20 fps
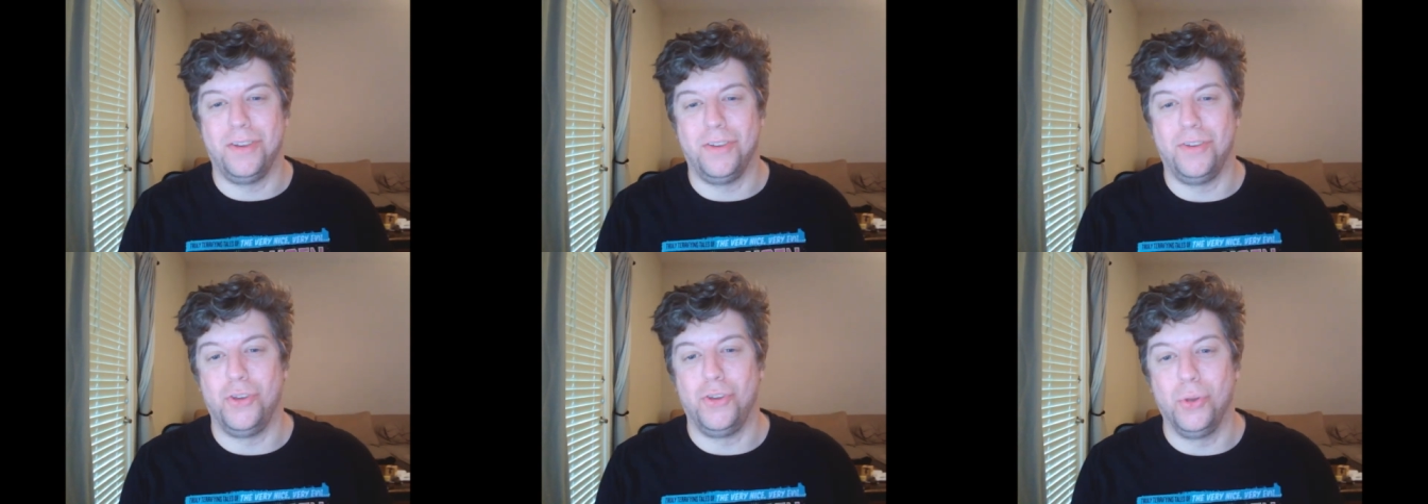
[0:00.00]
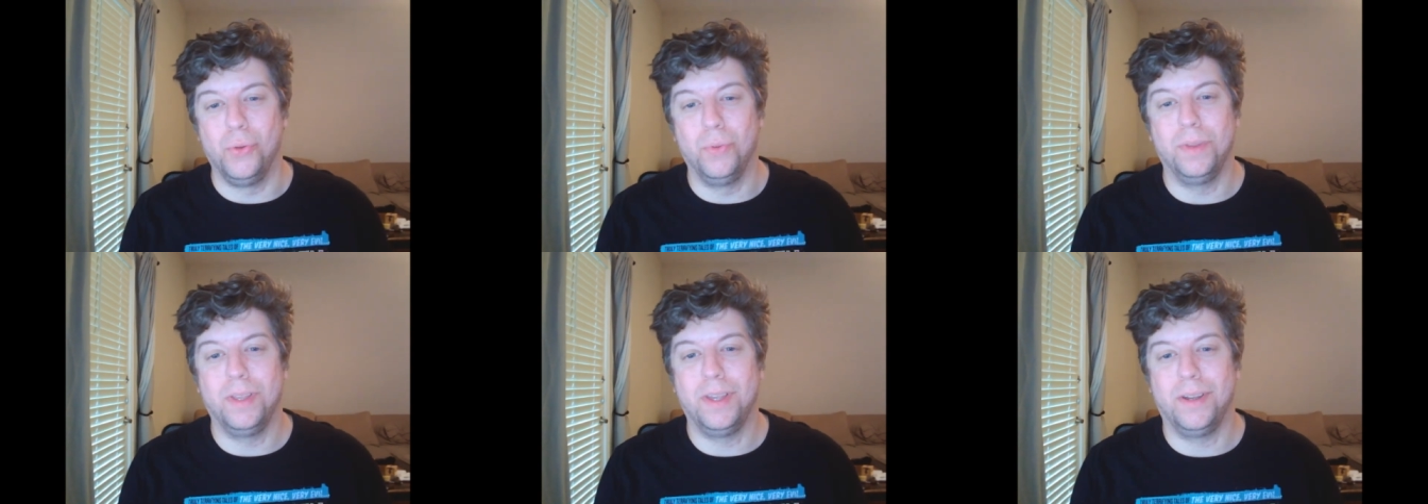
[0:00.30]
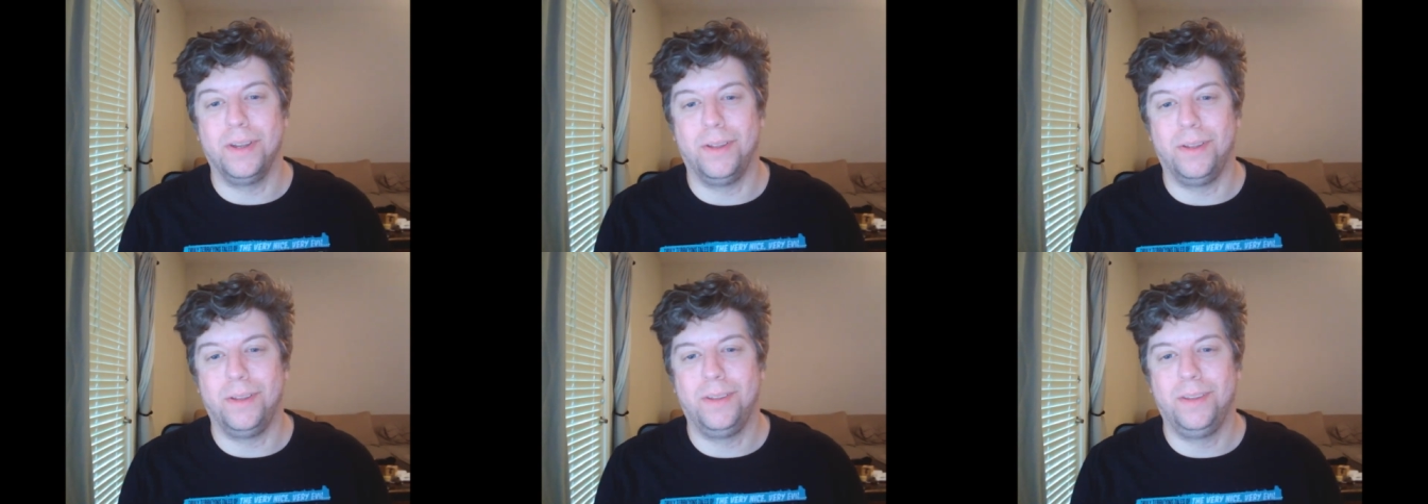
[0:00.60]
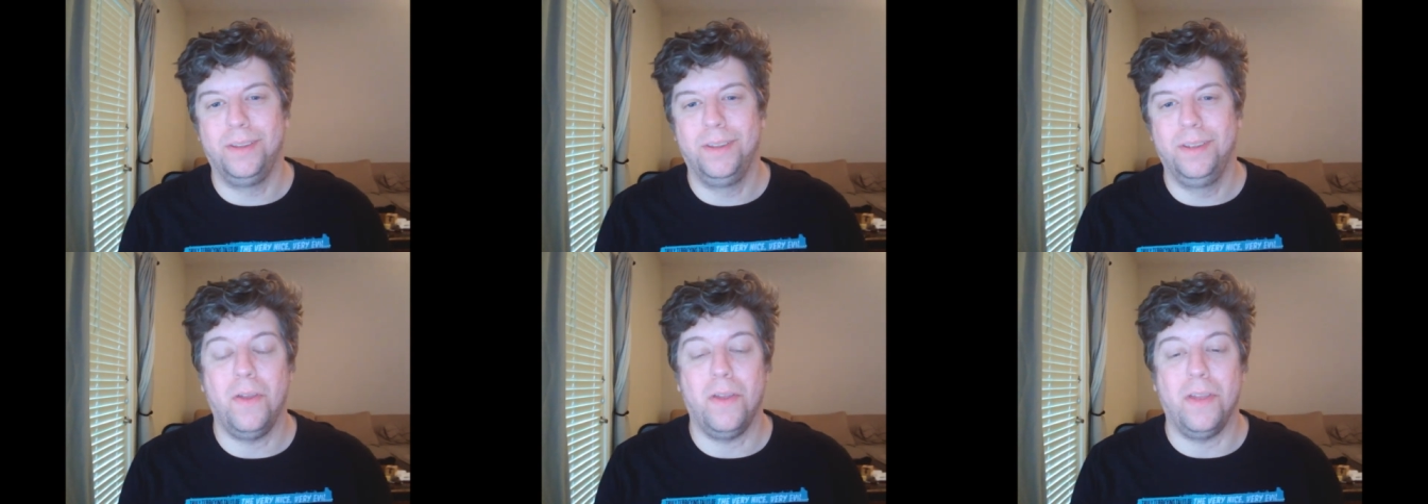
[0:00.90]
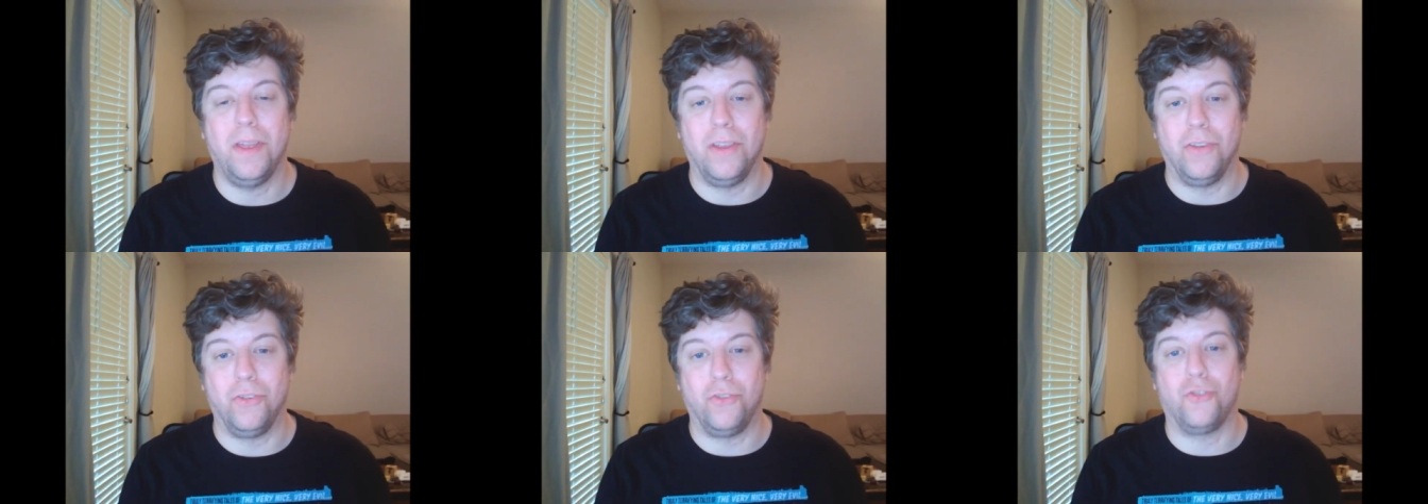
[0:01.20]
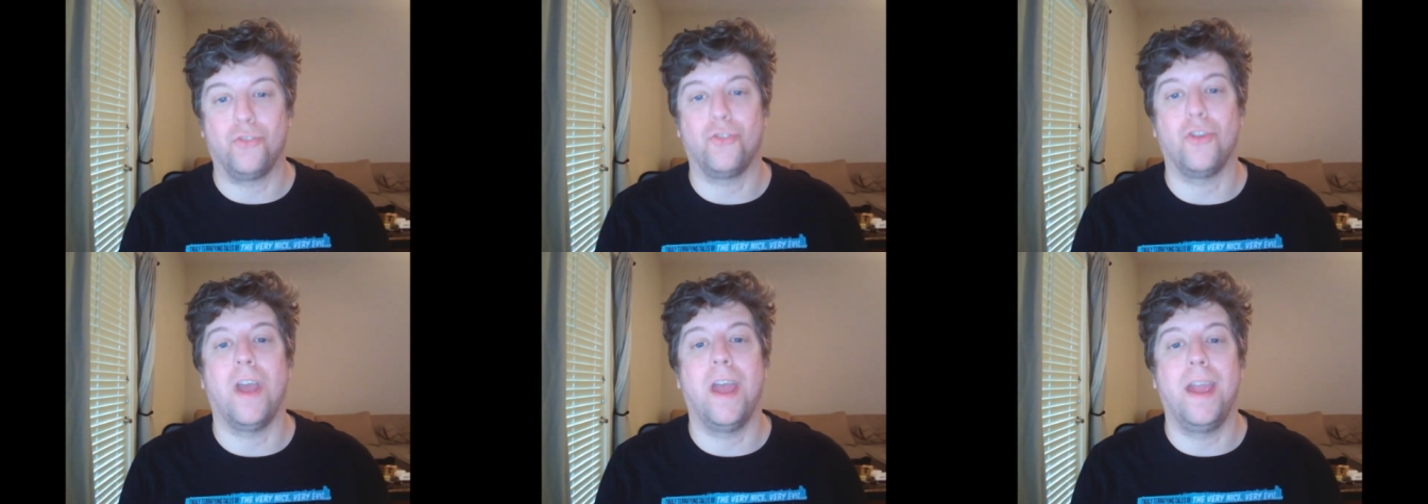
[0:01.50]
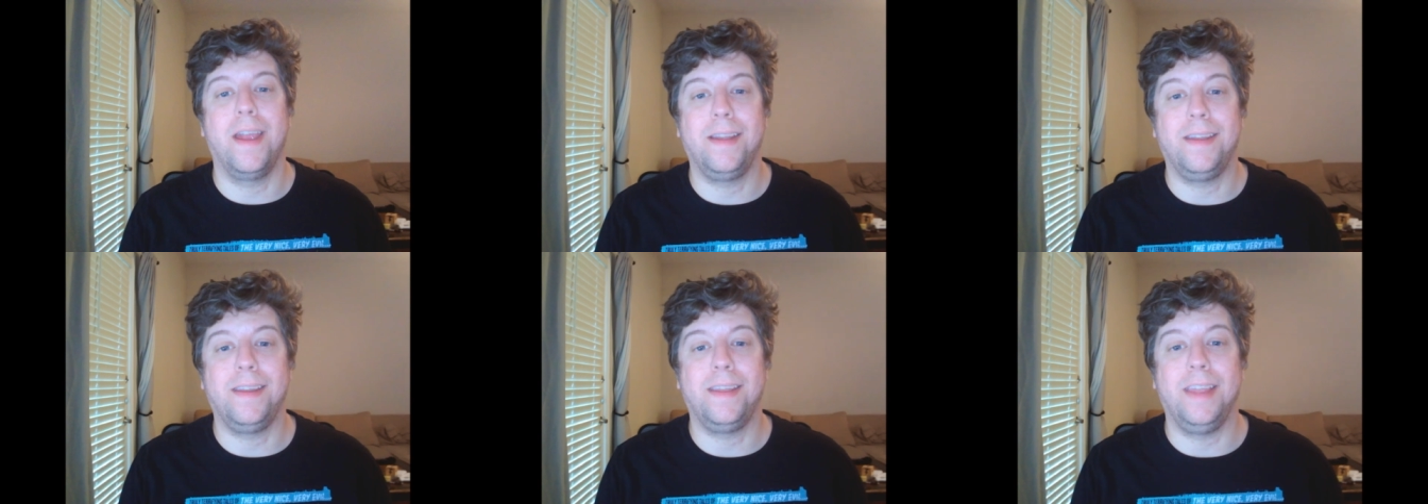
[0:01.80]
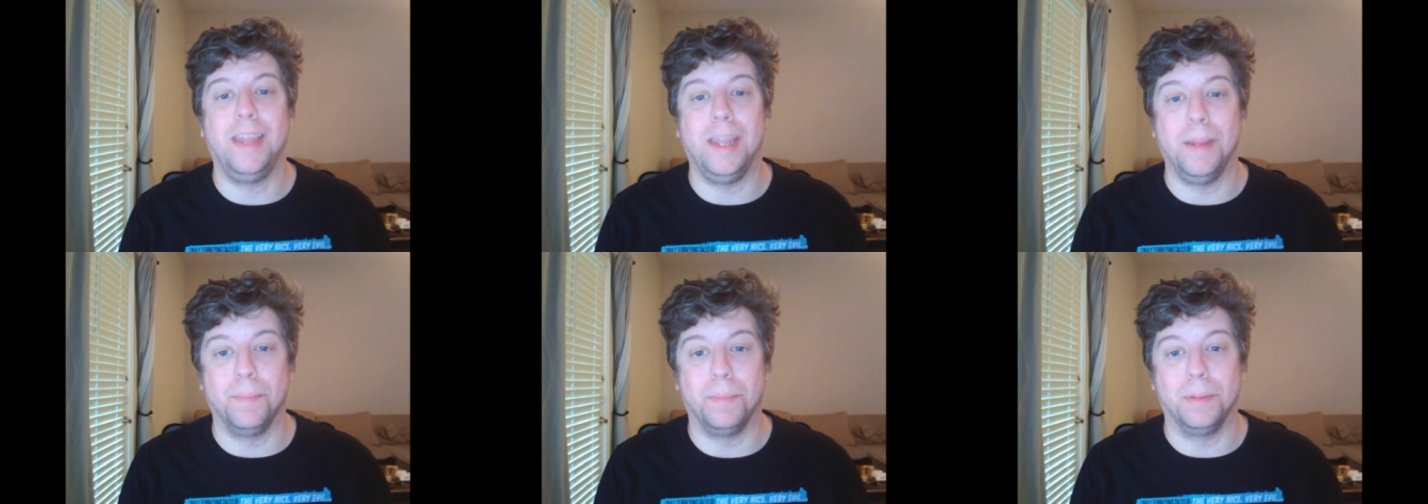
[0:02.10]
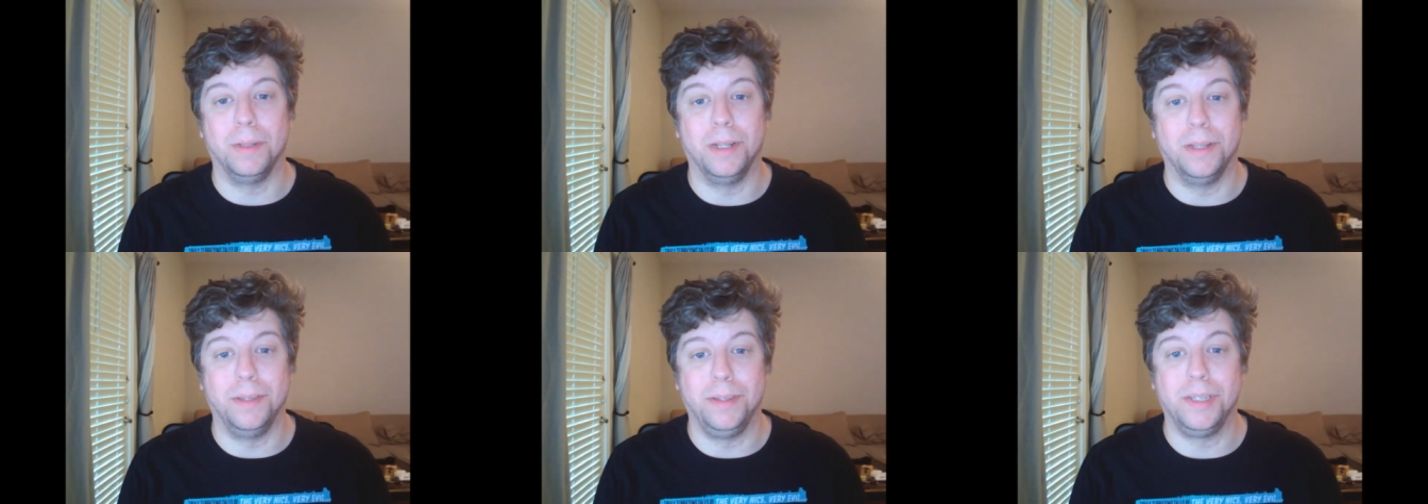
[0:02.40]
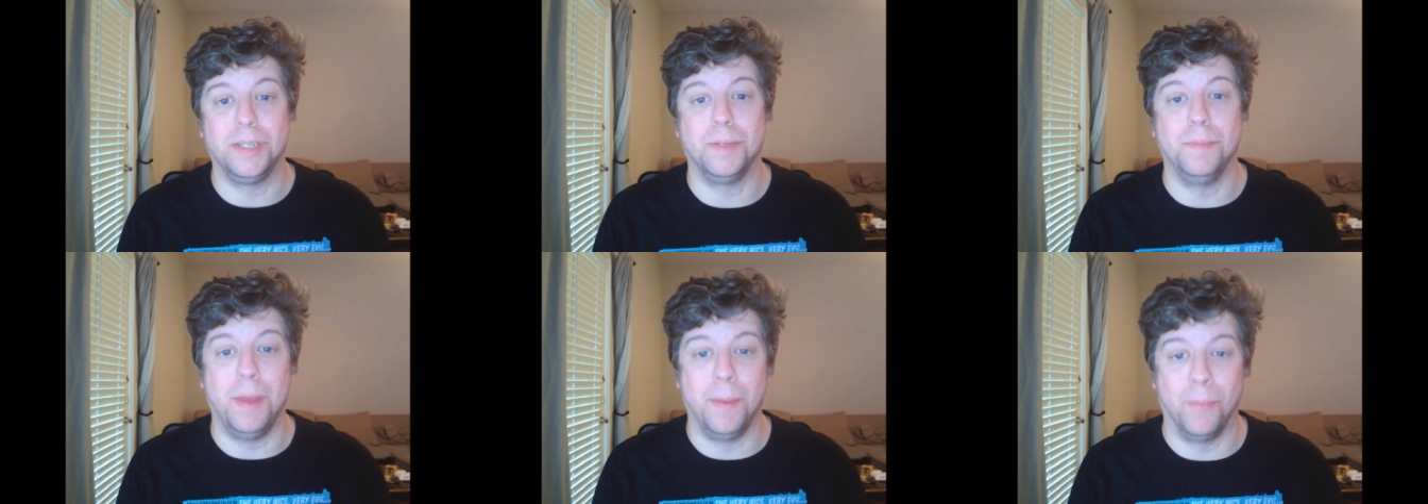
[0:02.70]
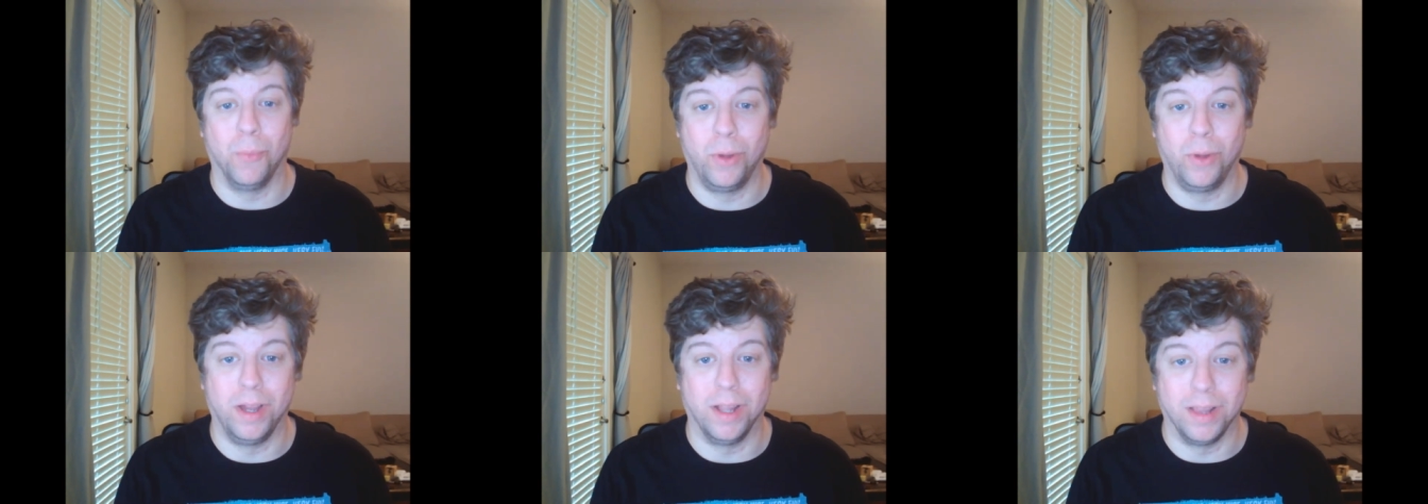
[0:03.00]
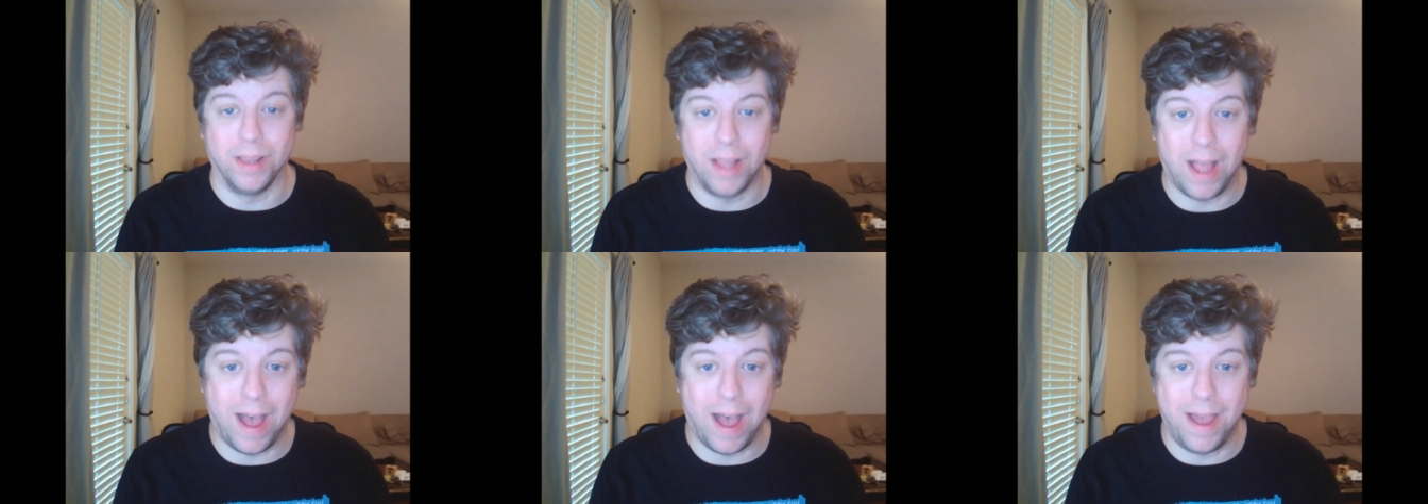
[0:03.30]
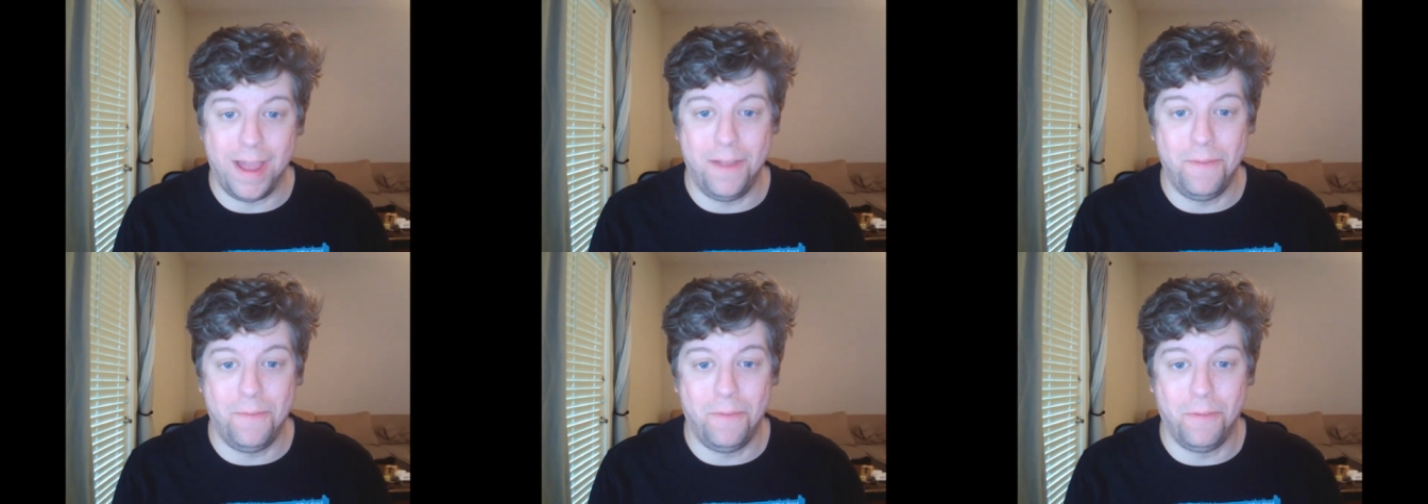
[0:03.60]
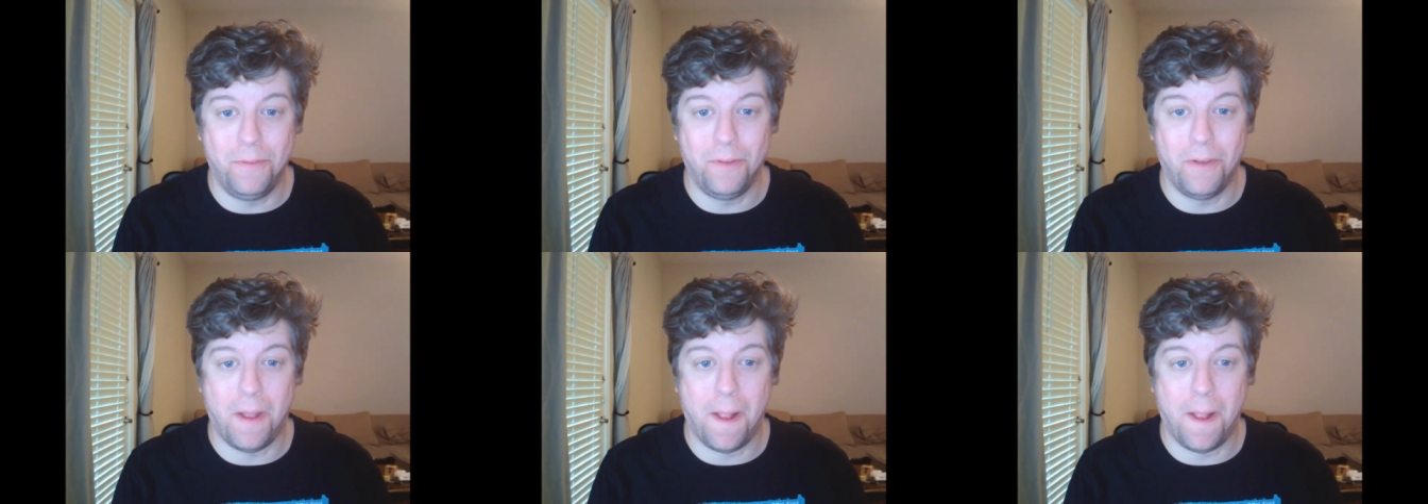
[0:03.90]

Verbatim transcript: Dolittle is trying to keep Lily's memory alive,